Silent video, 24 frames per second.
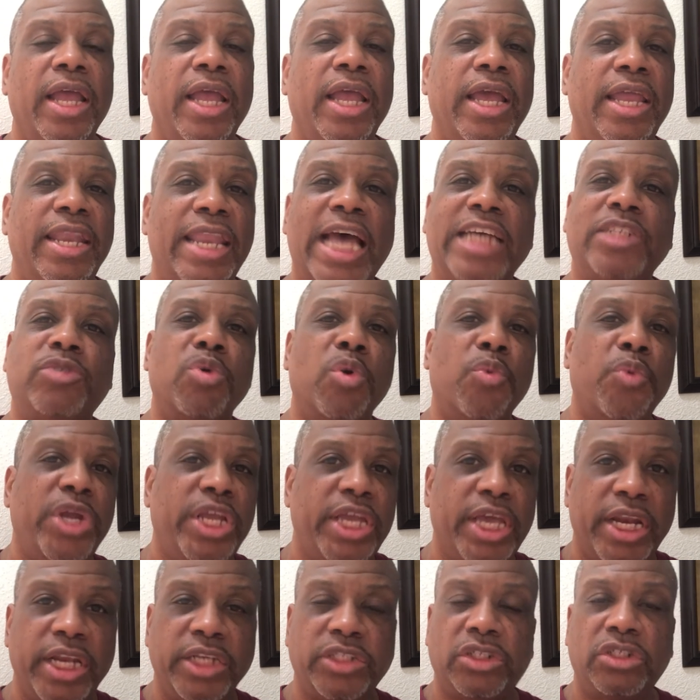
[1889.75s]
And that's where we
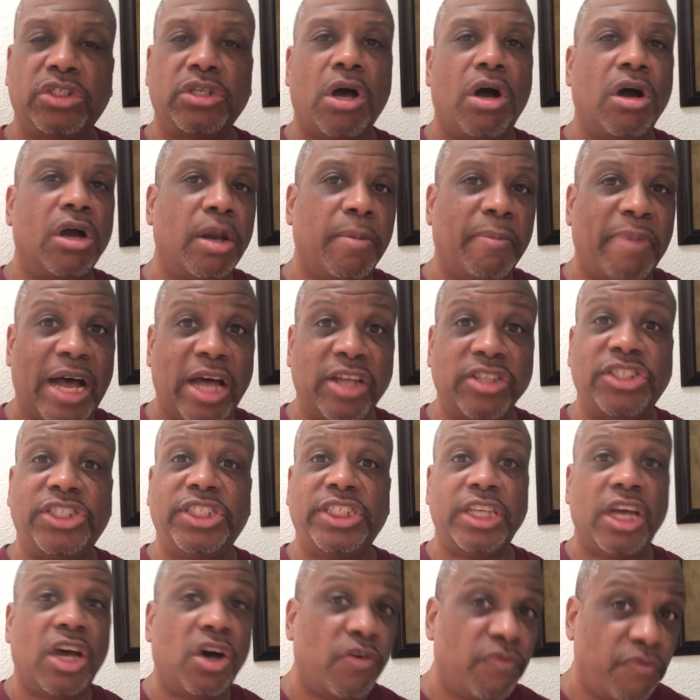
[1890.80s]
get into talking about
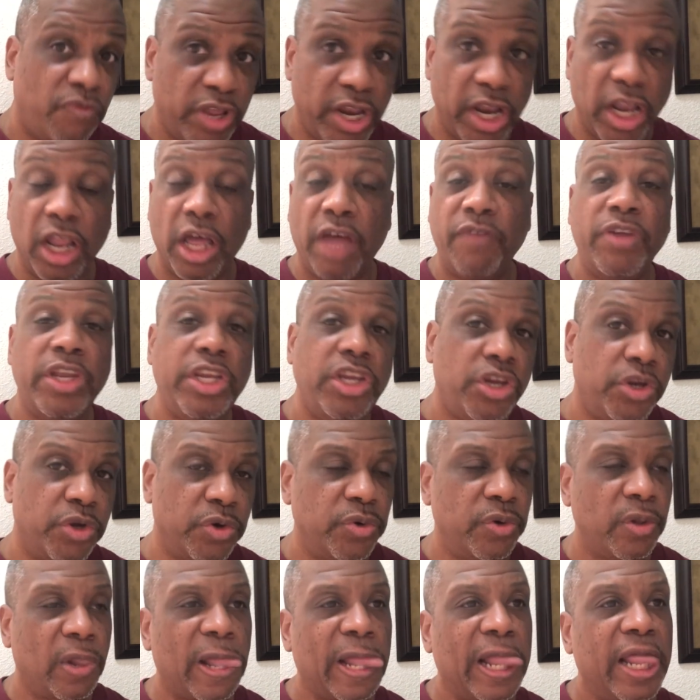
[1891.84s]
self and loving
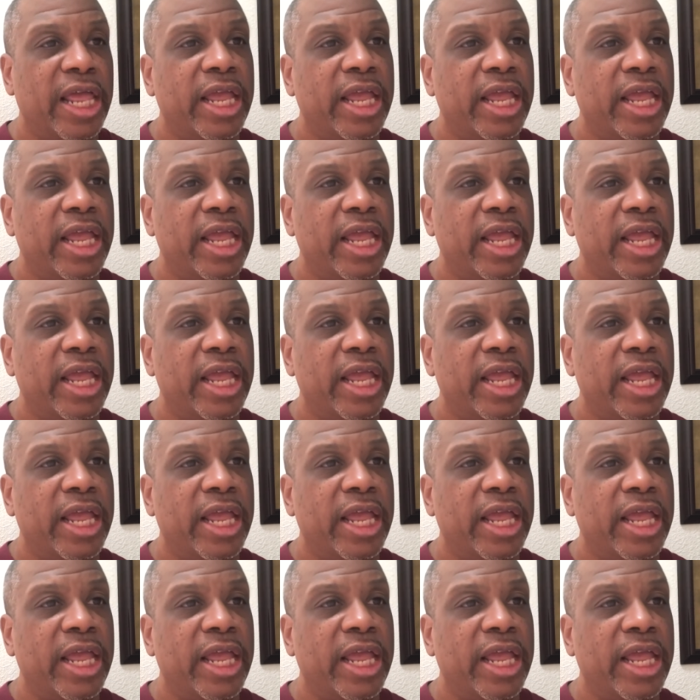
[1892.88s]
you.